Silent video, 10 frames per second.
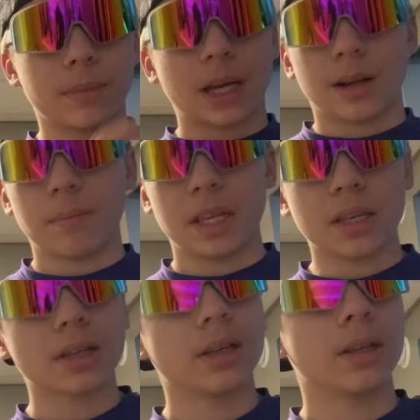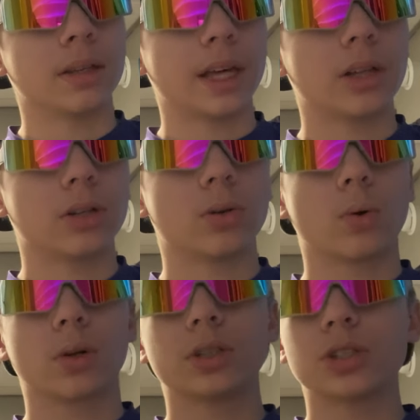kind of pink yellow
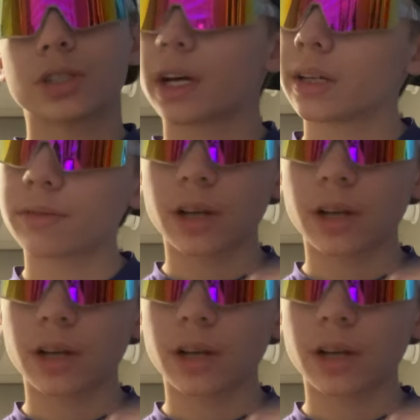orange kind of